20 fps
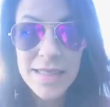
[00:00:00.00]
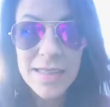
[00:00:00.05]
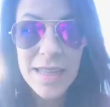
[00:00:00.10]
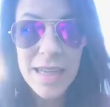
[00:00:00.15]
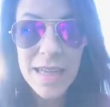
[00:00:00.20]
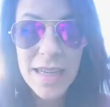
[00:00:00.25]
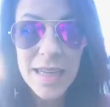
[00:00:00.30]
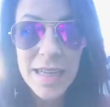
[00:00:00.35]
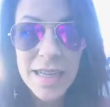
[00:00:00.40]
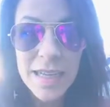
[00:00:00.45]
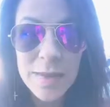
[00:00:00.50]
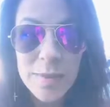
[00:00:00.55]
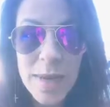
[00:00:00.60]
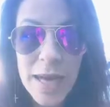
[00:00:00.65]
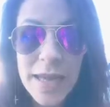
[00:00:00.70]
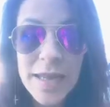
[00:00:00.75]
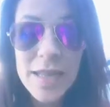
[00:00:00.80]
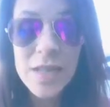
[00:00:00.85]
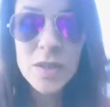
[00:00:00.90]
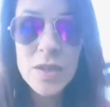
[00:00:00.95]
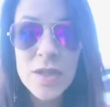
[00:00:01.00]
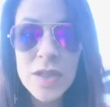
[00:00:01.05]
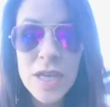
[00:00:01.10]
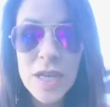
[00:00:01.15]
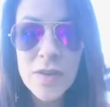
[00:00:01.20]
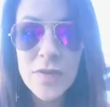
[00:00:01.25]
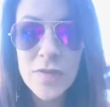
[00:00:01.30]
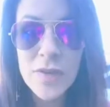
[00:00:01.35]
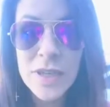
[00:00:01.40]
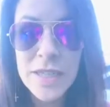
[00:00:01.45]
And I had
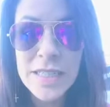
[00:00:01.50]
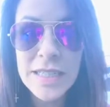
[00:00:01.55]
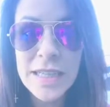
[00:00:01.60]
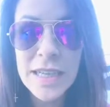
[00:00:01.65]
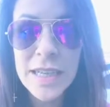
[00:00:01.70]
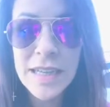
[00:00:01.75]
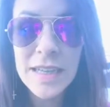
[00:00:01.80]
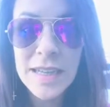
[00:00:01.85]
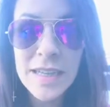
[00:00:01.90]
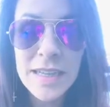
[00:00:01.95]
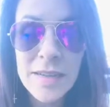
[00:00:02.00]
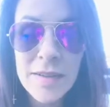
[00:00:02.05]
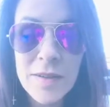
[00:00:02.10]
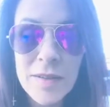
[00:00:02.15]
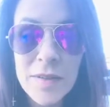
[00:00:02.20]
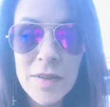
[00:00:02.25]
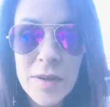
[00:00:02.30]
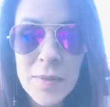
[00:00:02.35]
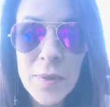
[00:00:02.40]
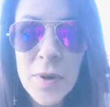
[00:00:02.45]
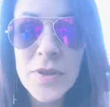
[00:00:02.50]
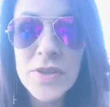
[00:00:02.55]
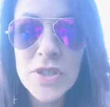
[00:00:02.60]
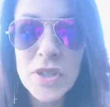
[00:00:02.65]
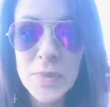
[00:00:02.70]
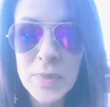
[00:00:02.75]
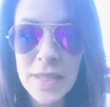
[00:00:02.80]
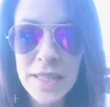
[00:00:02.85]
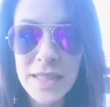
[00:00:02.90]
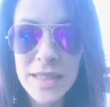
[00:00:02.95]
a friend
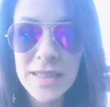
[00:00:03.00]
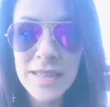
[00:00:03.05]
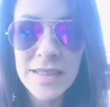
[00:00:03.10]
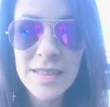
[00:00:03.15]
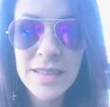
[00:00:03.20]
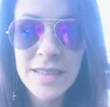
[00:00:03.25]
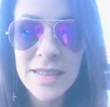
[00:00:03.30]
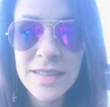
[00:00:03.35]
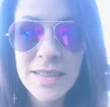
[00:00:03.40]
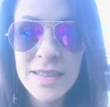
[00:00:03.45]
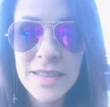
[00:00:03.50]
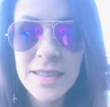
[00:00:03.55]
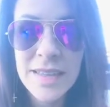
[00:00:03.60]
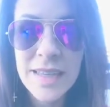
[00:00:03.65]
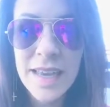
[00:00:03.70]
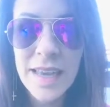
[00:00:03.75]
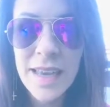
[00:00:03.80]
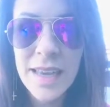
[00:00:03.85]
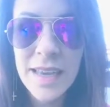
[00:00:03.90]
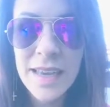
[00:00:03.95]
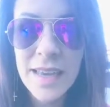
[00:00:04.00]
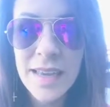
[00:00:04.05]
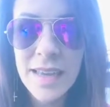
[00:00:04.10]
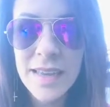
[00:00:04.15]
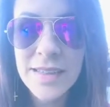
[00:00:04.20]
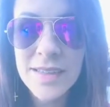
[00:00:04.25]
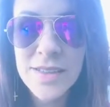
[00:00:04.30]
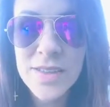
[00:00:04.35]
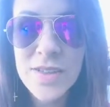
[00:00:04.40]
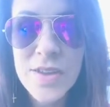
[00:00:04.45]
approach me
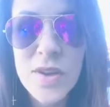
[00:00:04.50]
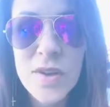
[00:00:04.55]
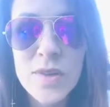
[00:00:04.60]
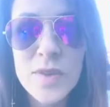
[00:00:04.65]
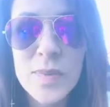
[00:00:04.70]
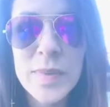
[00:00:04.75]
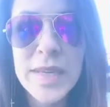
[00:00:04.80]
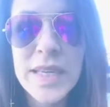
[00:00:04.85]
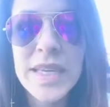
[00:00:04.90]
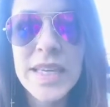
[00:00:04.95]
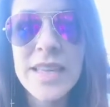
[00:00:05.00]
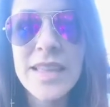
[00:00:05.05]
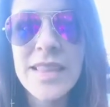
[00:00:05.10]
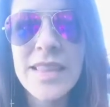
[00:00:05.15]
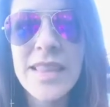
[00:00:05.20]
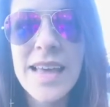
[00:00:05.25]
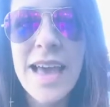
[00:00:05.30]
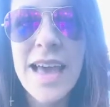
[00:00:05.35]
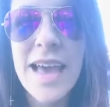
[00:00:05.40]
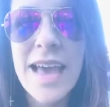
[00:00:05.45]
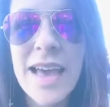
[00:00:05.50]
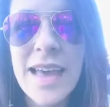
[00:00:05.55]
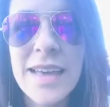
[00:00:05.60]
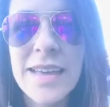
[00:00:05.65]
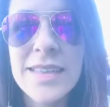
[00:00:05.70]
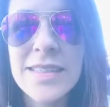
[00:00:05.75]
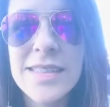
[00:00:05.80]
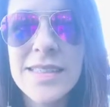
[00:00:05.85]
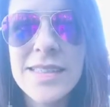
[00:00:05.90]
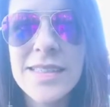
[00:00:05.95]
and told me
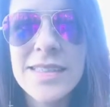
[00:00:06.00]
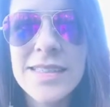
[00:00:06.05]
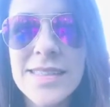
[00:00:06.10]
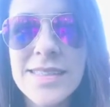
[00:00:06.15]
that